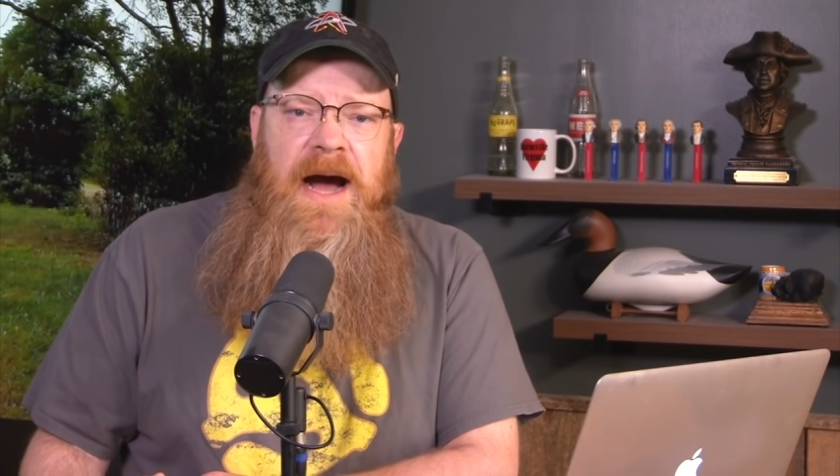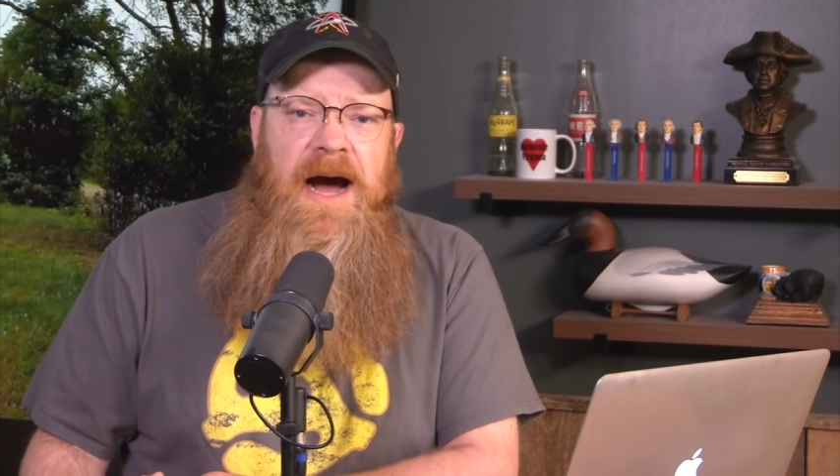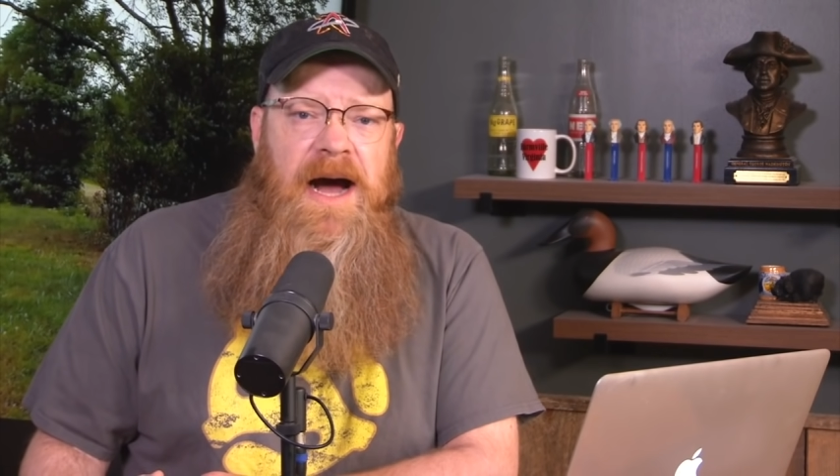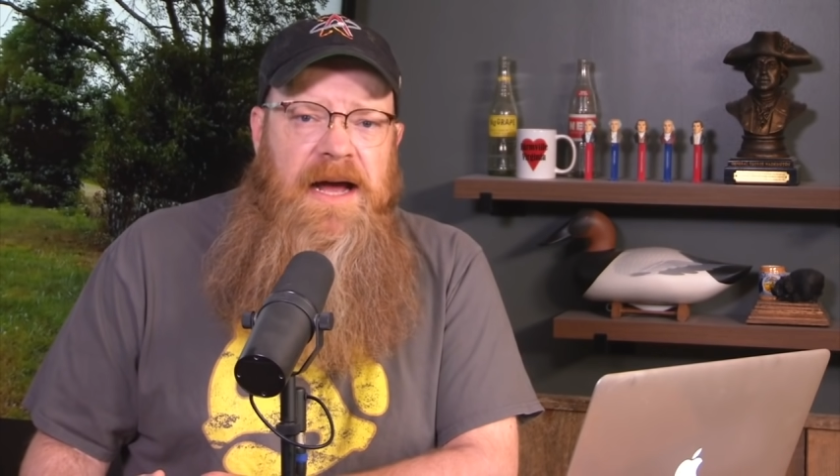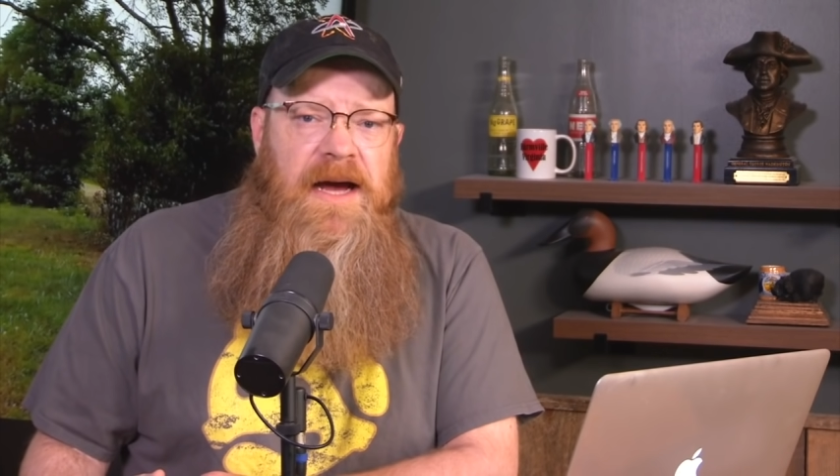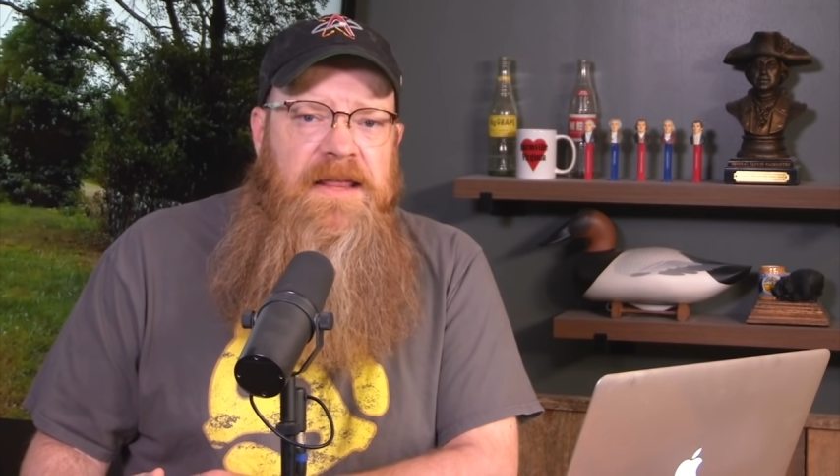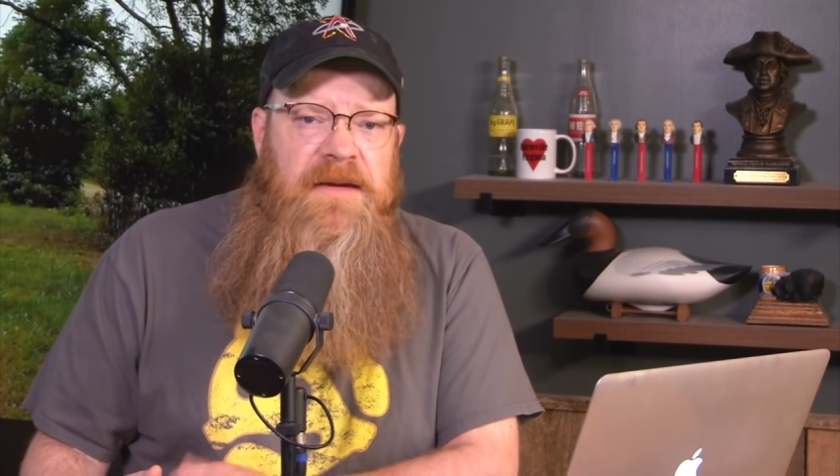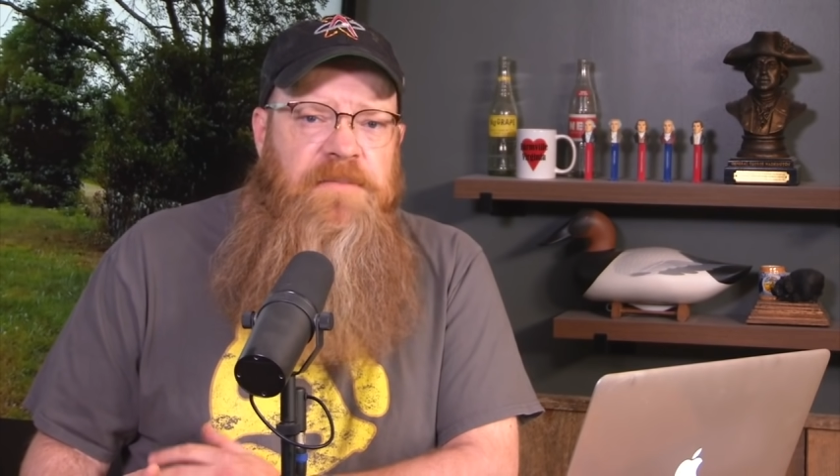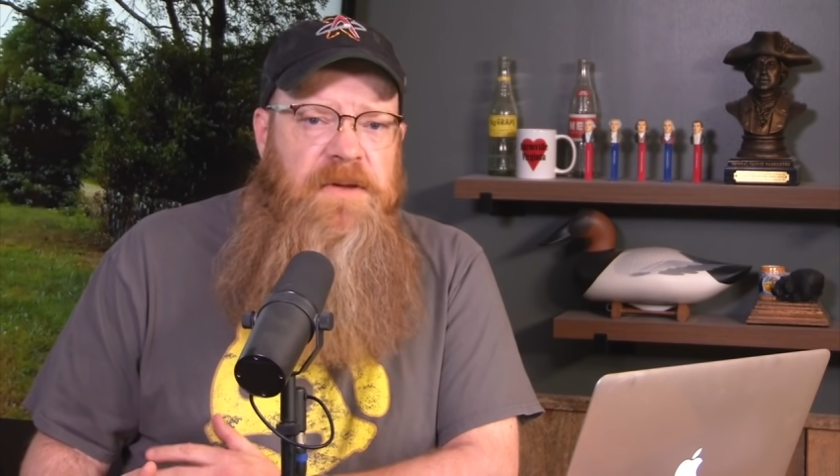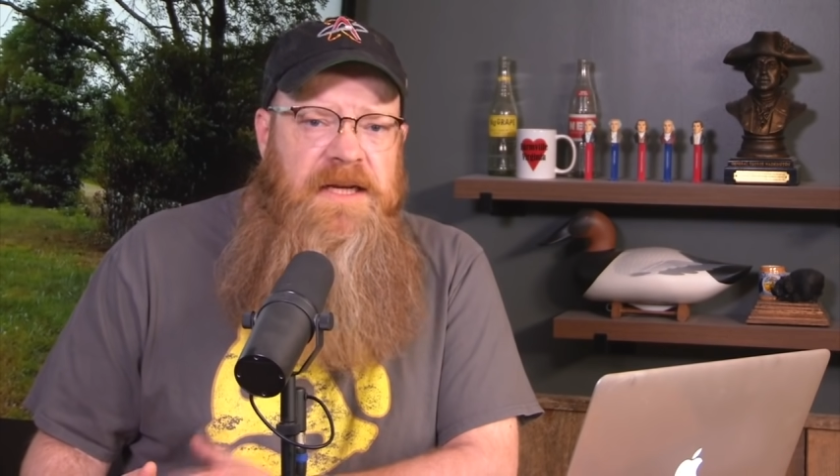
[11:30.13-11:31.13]
I
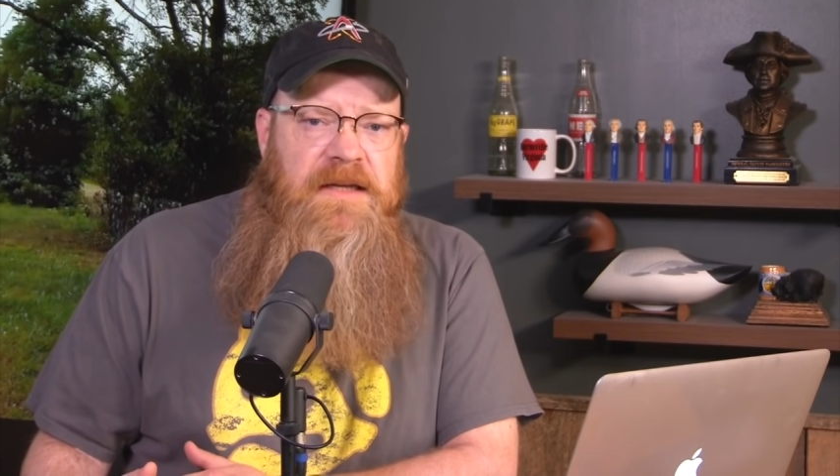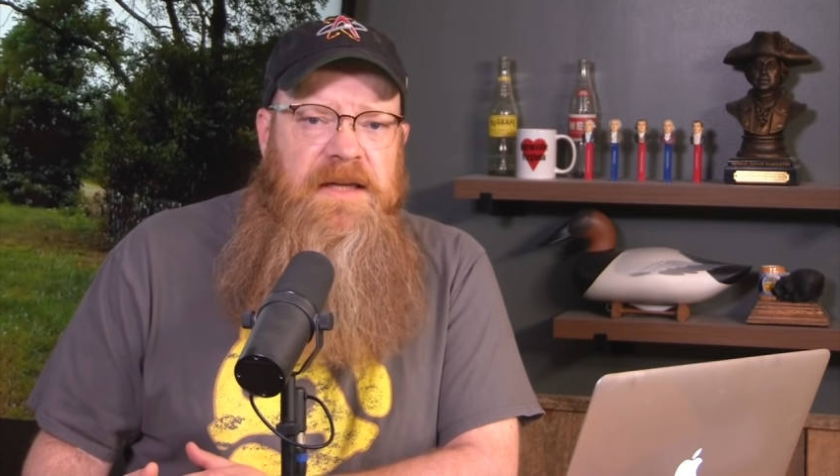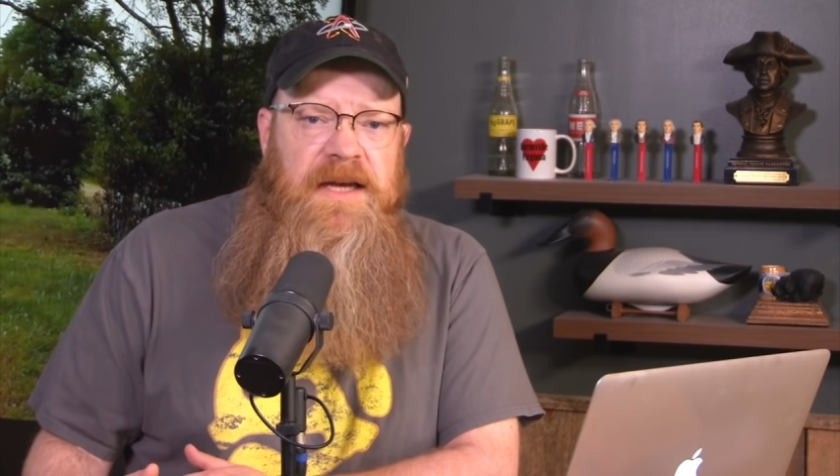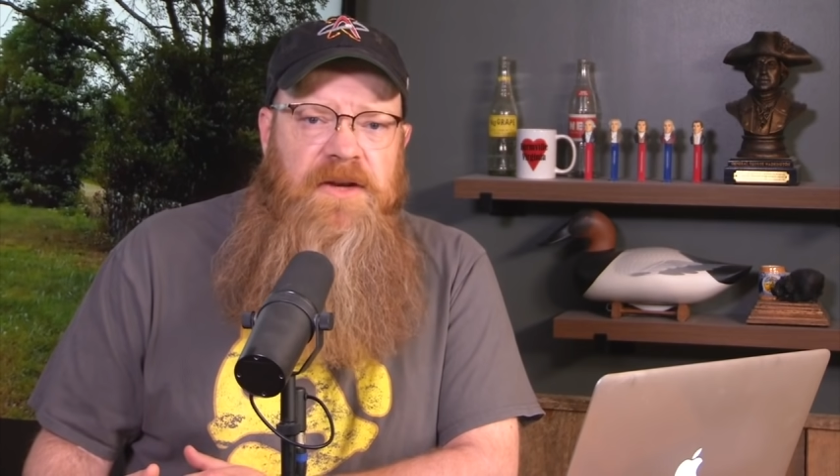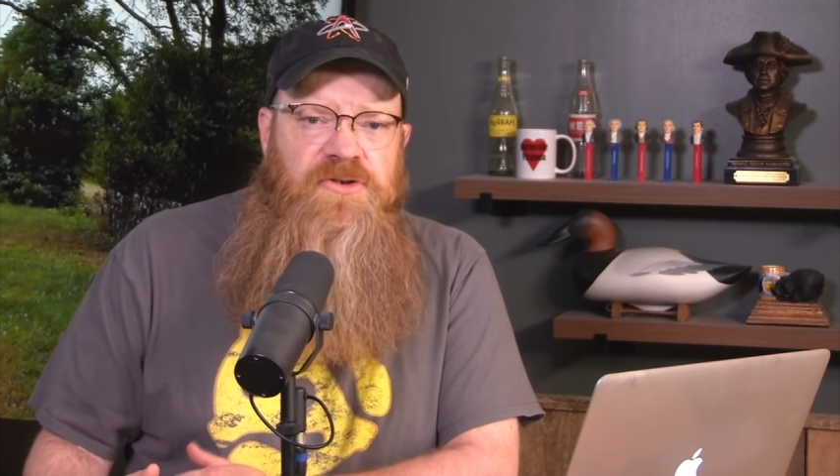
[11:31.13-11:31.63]
think politically,